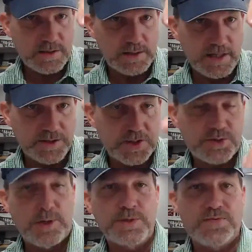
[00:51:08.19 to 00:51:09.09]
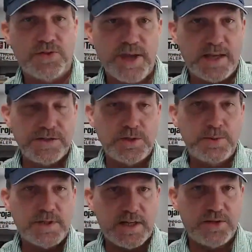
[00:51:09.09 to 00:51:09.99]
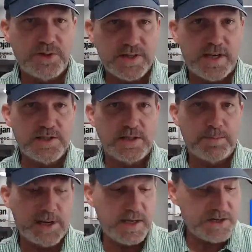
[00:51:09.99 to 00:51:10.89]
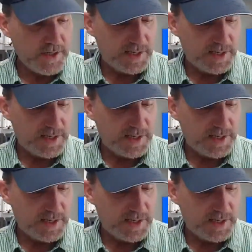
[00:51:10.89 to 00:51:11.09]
Link in the description for that too. Take you to the scheduling page,